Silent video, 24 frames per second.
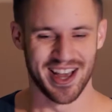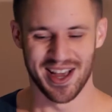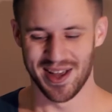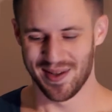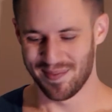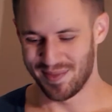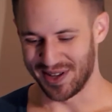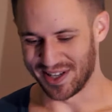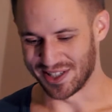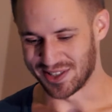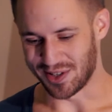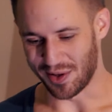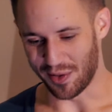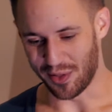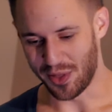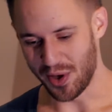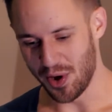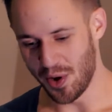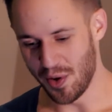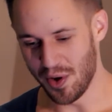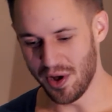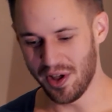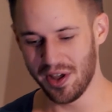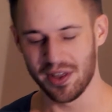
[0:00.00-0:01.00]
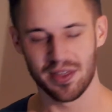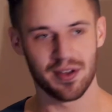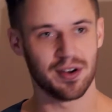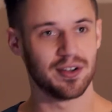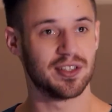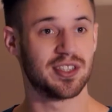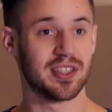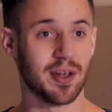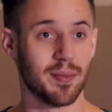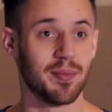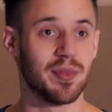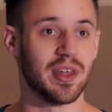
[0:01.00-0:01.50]
Because although there are
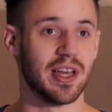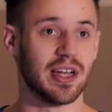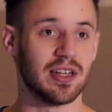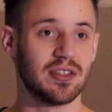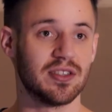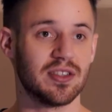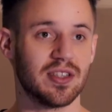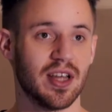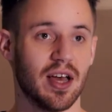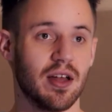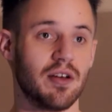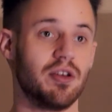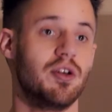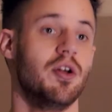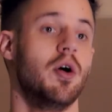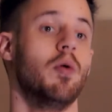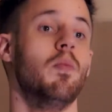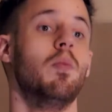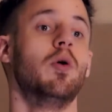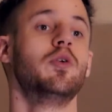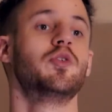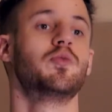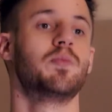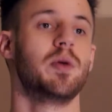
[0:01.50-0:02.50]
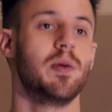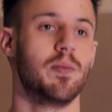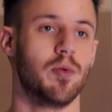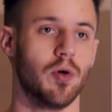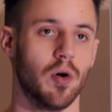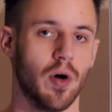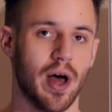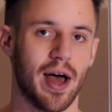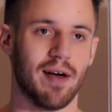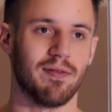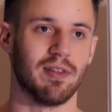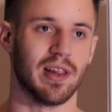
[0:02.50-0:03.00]
some things that most people
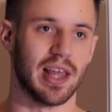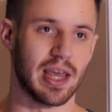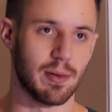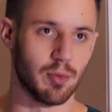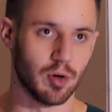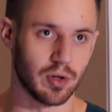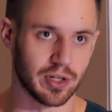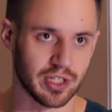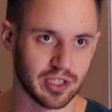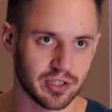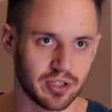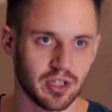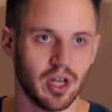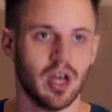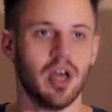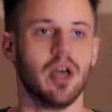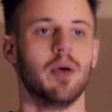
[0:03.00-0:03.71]
have labeled as